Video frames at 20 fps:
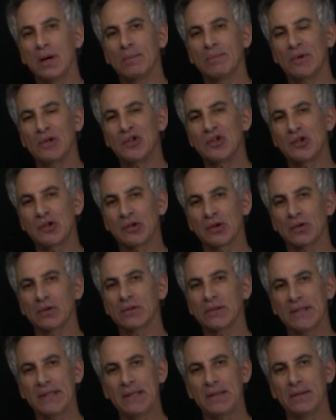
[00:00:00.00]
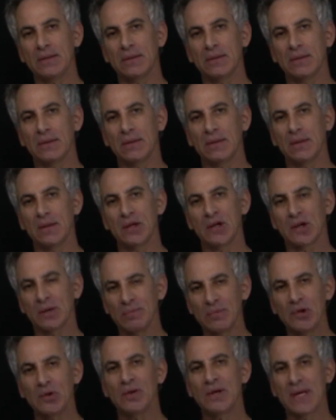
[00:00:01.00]
maturely
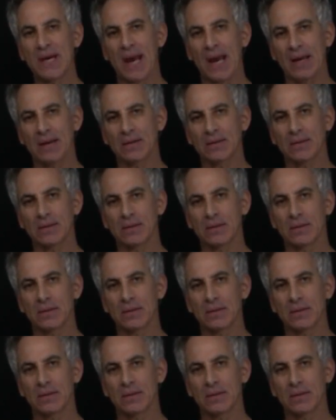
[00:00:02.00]
communicate